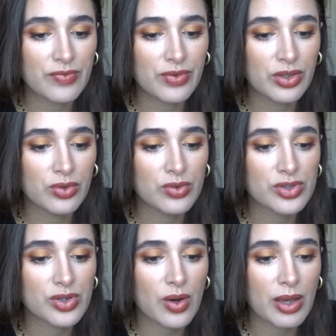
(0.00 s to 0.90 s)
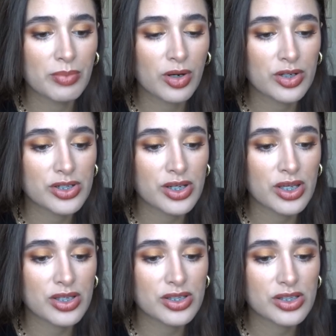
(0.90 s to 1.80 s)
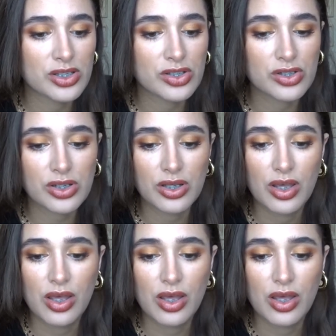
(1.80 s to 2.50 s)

a few. So I purchased